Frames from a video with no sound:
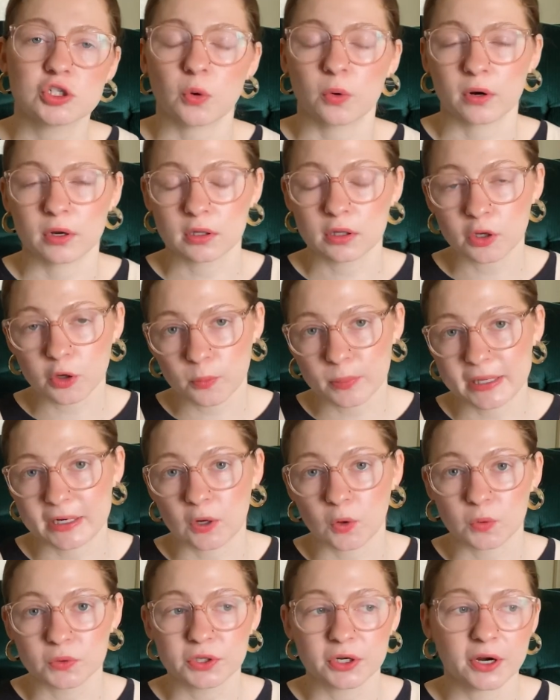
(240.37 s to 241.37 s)
or a little bit
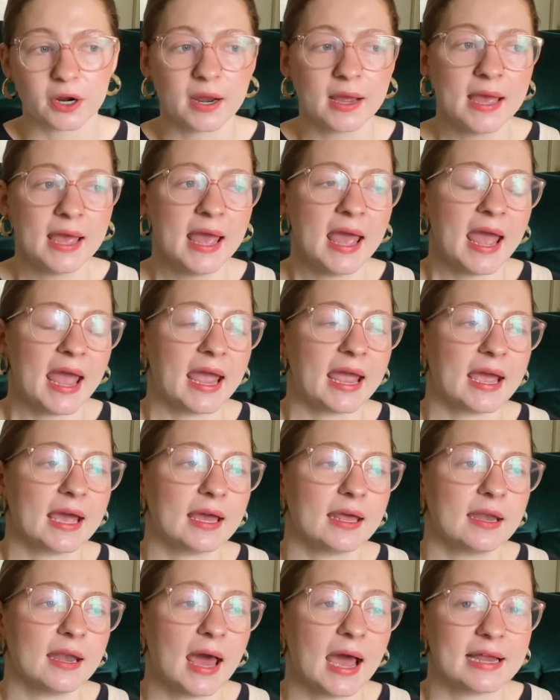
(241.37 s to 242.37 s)
older,
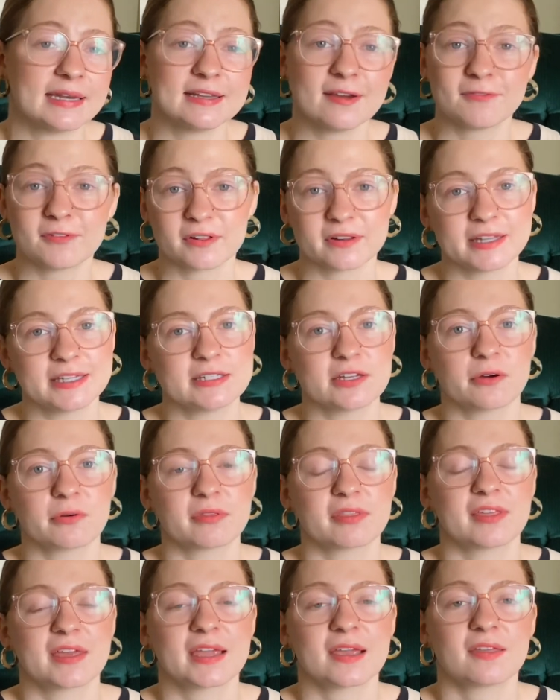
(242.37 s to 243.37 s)
and I definitely don't
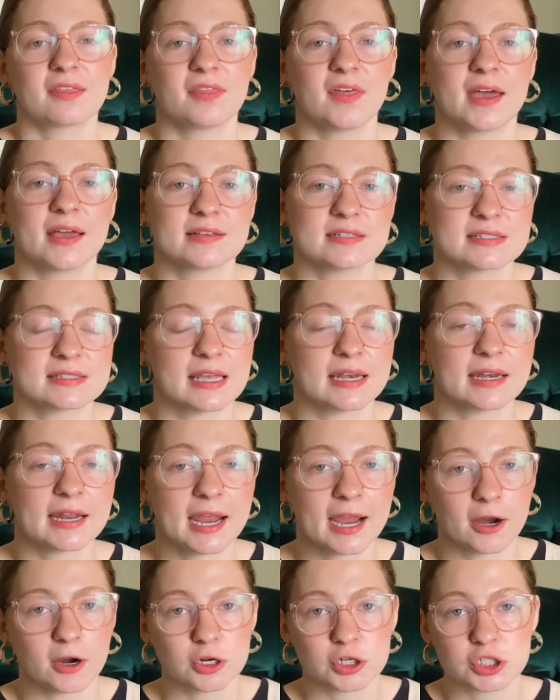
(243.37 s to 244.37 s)
think that
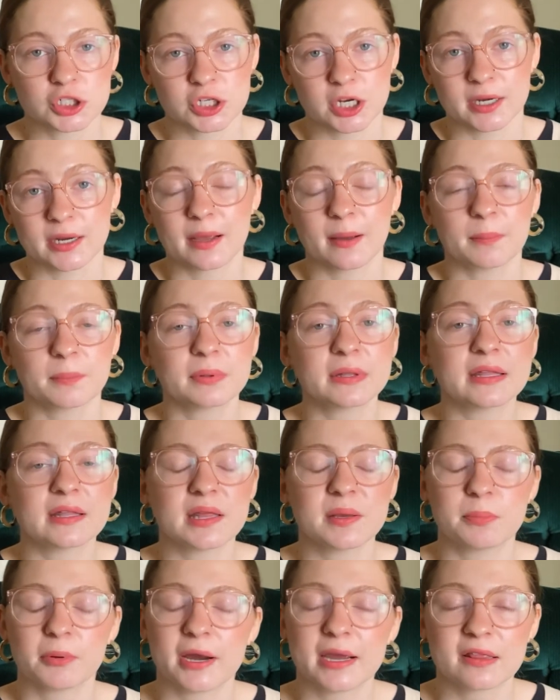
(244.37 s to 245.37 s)
skincare should completely
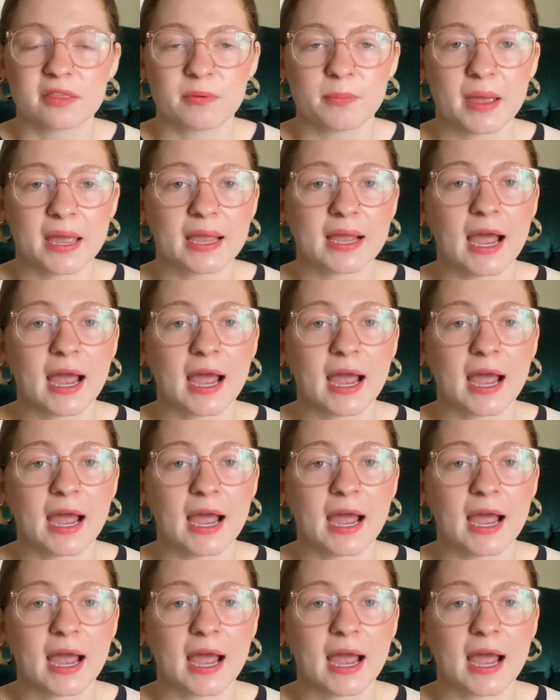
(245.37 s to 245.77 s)
break the bank.